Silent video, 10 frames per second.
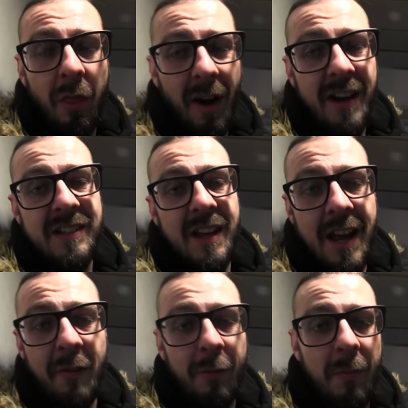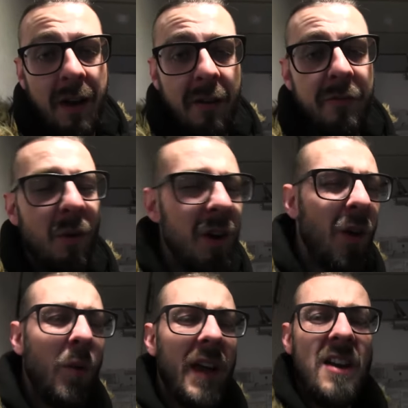That is it from me. If you know any
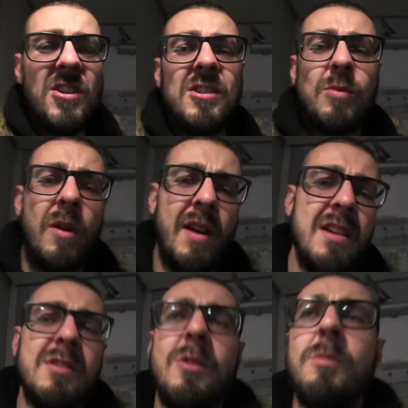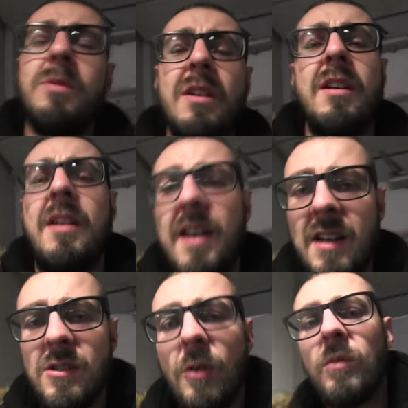locations, well, hit us up.
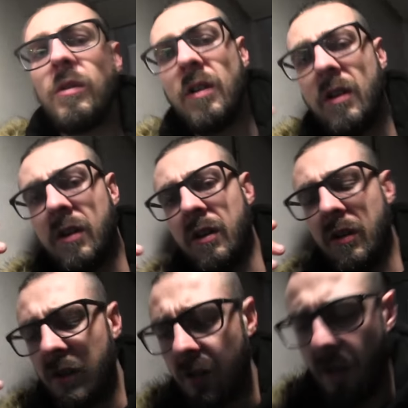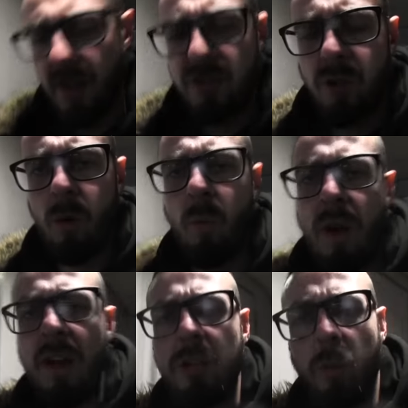Hit us up. Let us know
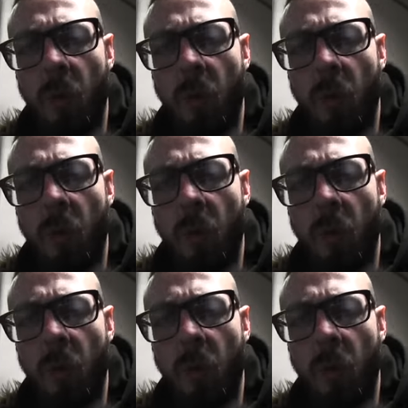where you